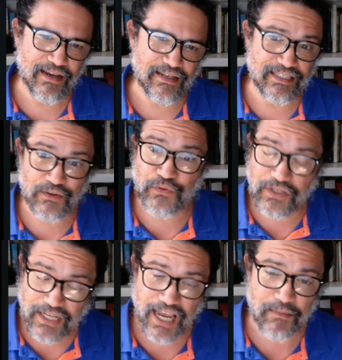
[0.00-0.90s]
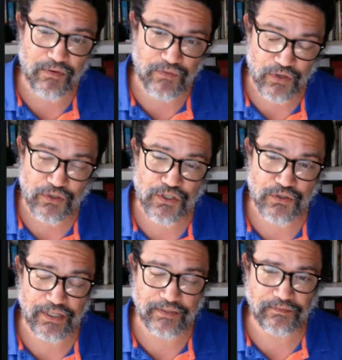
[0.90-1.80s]
different type of
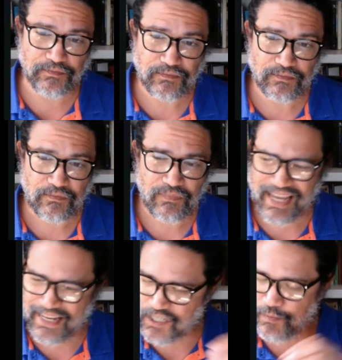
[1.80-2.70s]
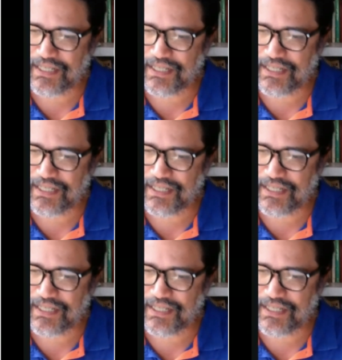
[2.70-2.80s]
nurturing and spend